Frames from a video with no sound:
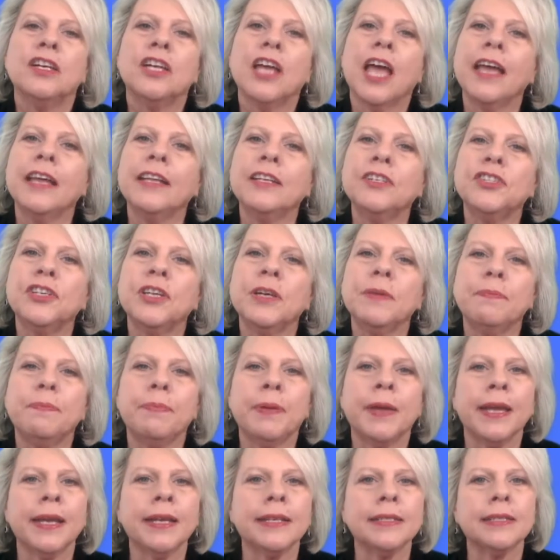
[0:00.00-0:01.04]
And she
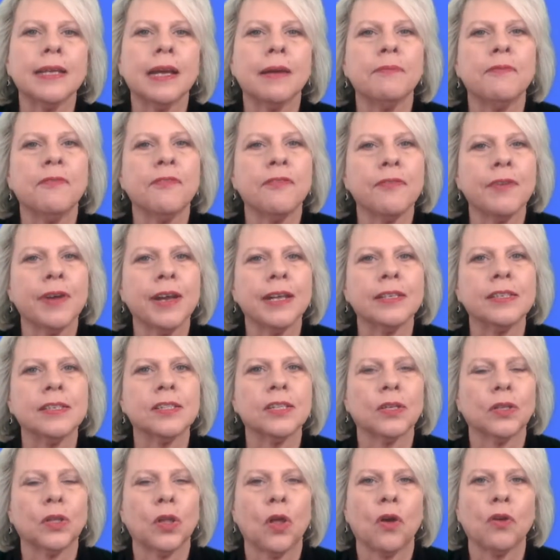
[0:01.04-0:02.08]
picked up friends
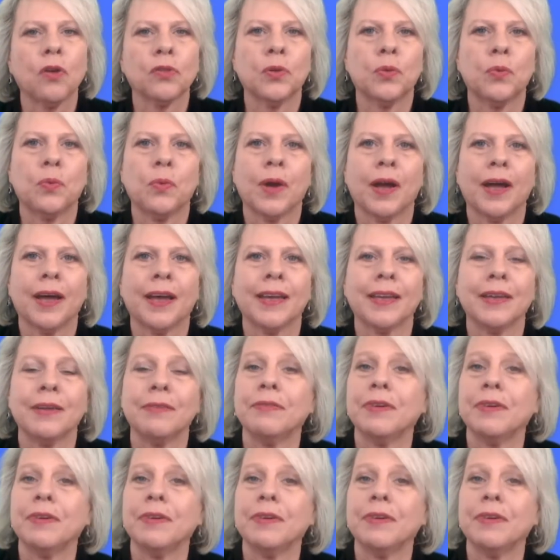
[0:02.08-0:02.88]
along the way.